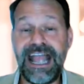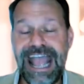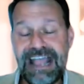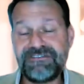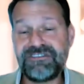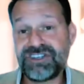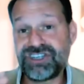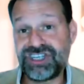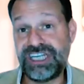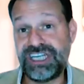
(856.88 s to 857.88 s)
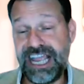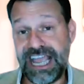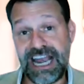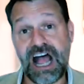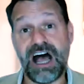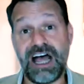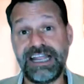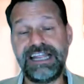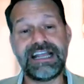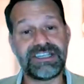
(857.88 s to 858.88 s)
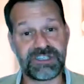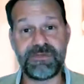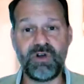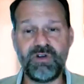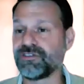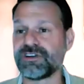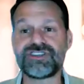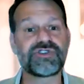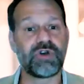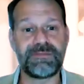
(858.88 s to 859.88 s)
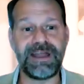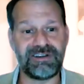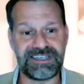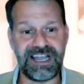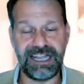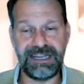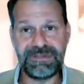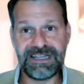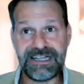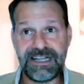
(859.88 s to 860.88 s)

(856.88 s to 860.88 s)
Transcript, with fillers: After she and I spoke for a short amount of time,